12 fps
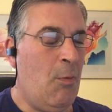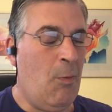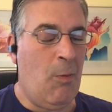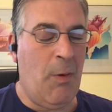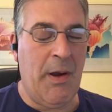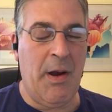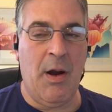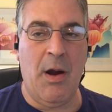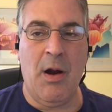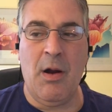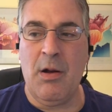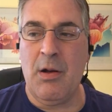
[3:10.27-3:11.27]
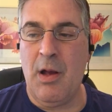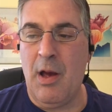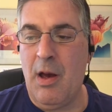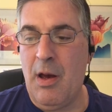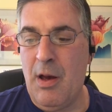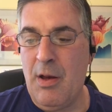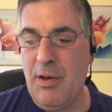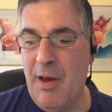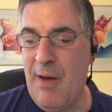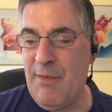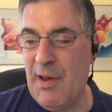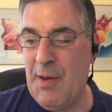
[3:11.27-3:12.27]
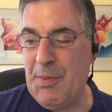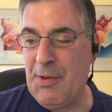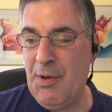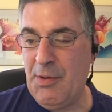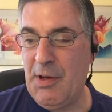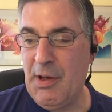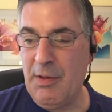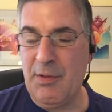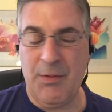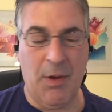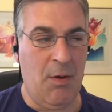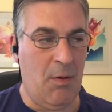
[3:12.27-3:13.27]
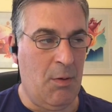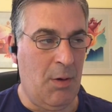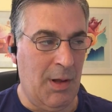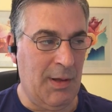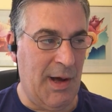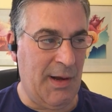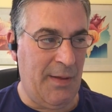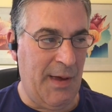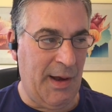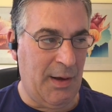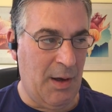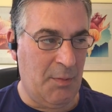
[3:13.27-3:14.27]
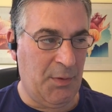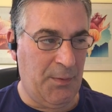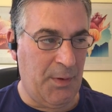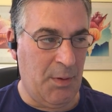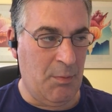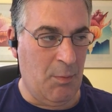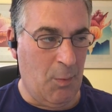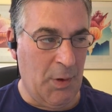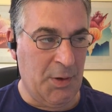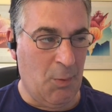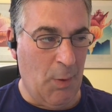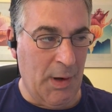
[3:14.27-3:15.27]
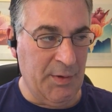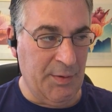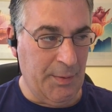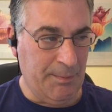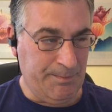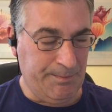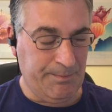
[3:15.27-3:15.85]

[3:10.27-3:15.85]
where you have the opportunity. So a lot of that comes from one-to-ones,